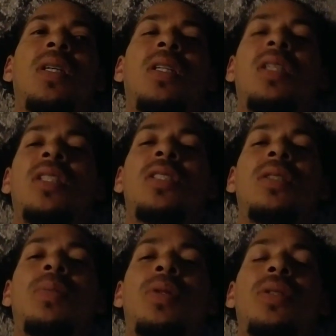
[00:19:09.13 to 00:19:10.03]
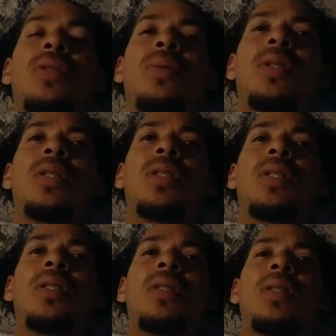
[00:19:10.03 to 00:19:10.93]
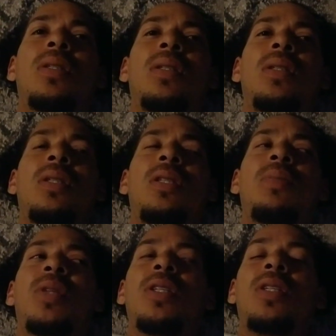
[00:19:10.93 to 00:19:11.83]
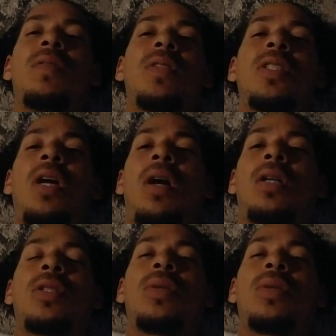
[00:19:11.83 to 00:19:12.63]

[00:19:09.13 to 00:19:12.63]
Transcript: And it gets to the point to where you barely even talk to